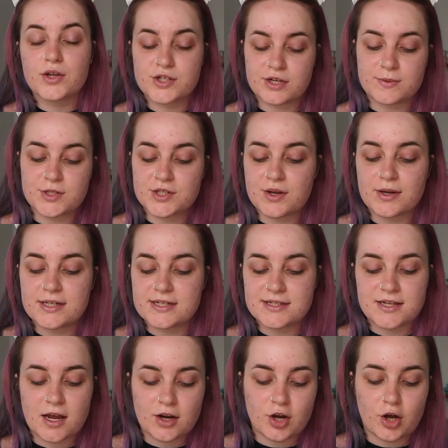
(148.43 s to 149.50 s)
So I'm just going to
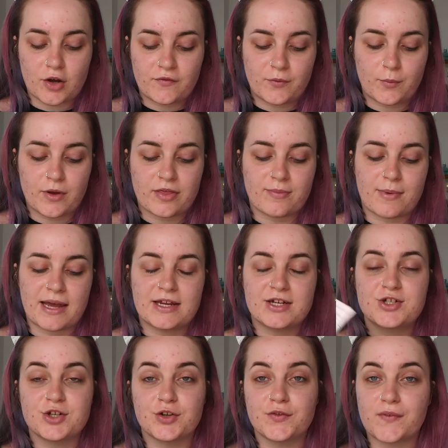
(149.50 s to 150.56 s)
start off with my
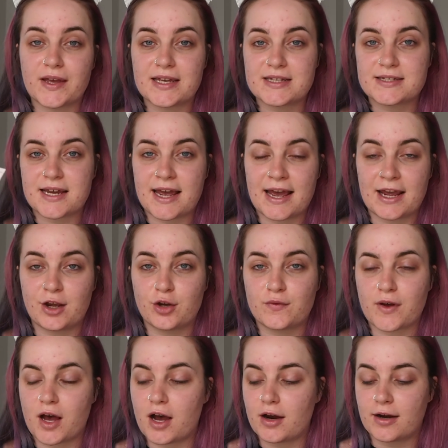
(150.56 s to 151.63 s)
Too Faced Hangover
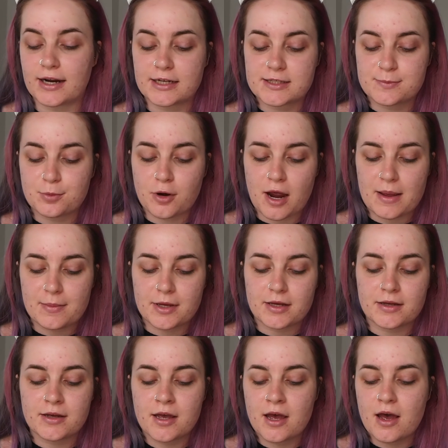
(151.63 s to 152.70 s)
RX primer.